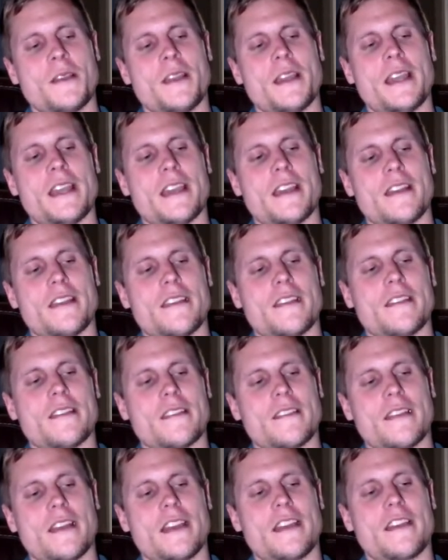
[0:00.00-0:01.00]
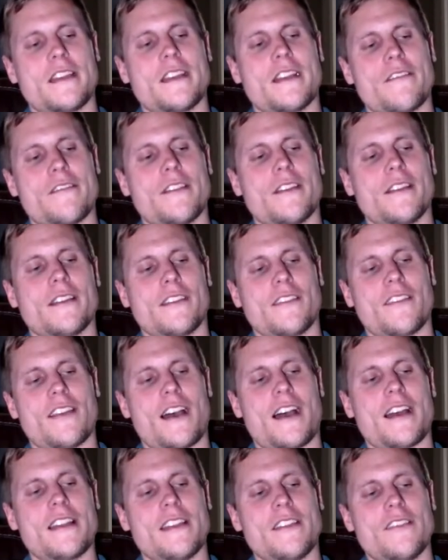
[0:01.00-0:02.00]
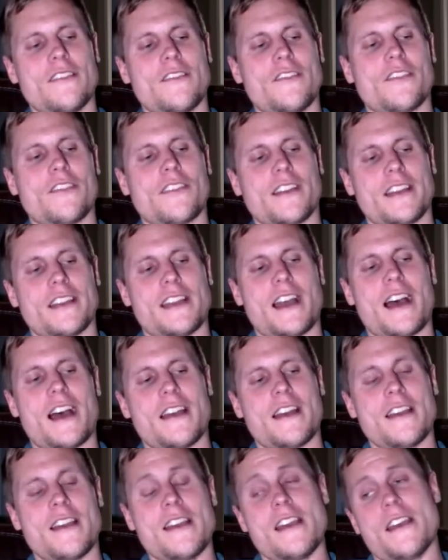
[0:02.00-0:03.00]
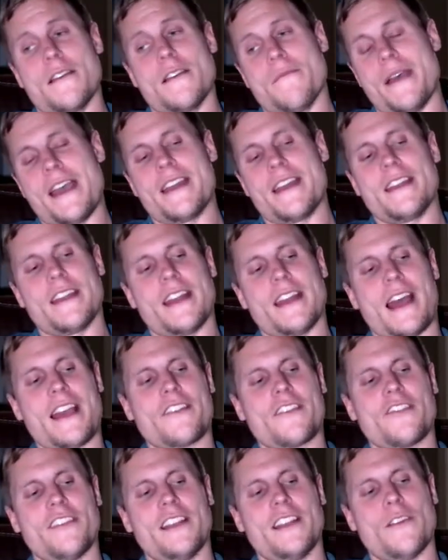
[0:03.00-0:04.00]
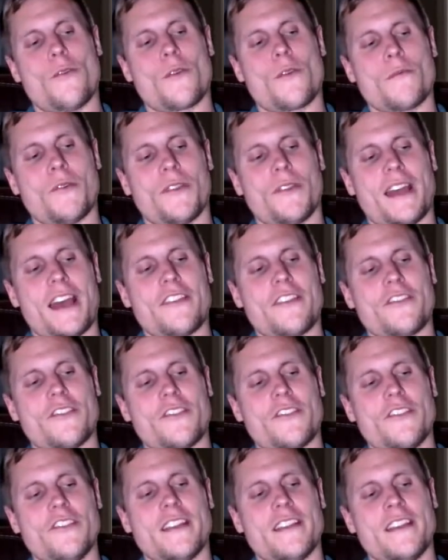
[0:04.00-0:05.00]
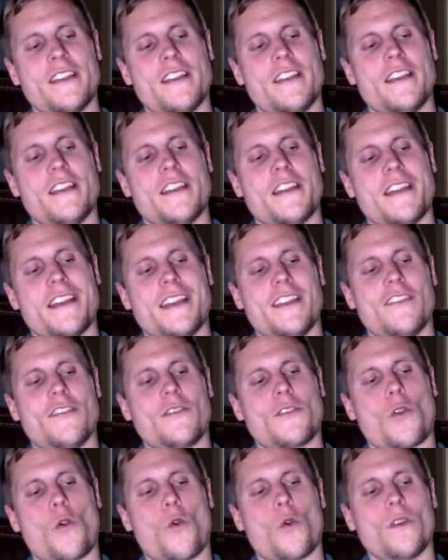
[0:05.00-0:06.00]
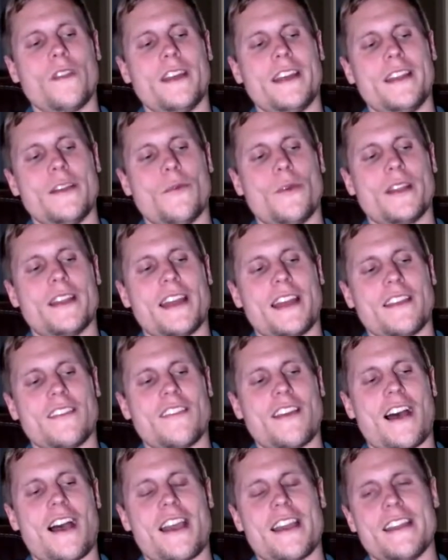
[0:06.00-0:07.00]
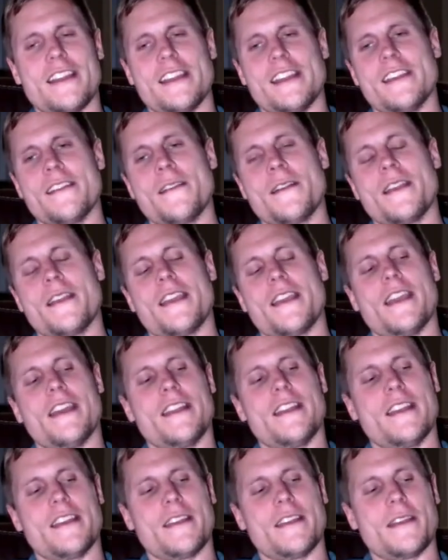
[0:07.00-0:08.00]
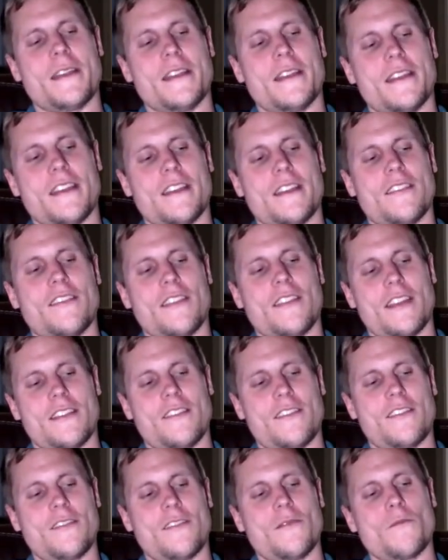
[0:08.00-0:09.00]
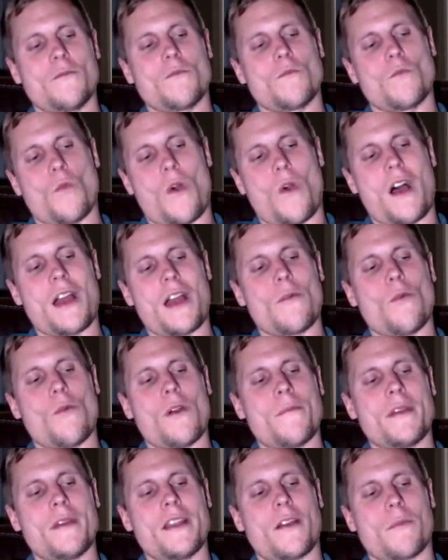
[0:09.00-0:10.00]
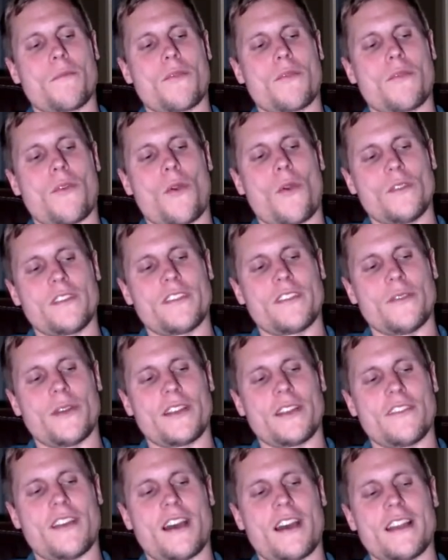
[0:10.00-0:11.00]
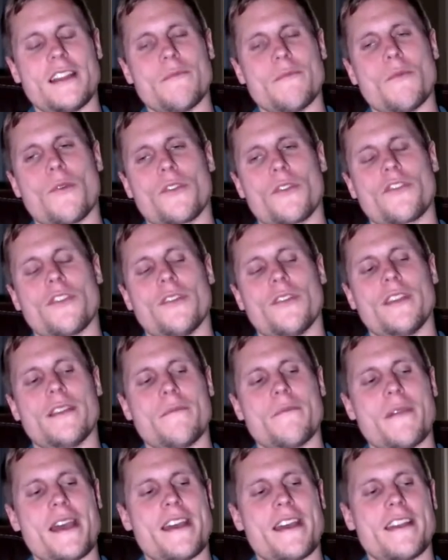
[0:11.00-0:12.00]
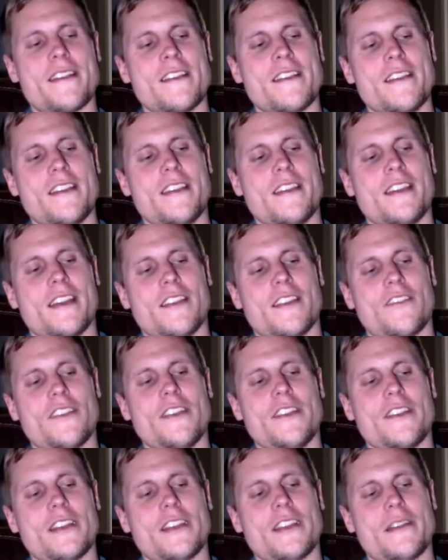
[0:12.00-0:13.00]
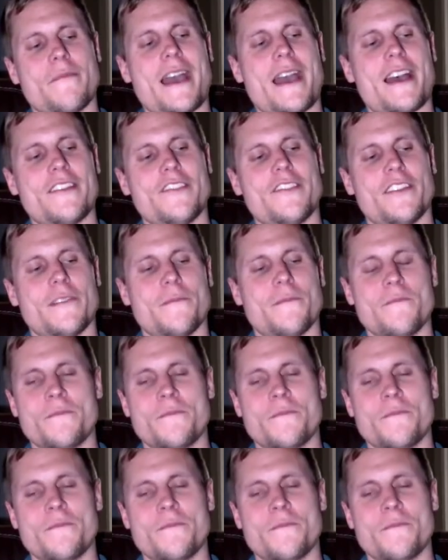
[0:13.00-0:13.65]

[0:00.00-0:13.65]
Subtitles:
and they could have the anxieties just like men. And actually, the hormone estrogen is correlated with anxiety, and it's why women are prone to anxiety more so than men. And so you can imagine,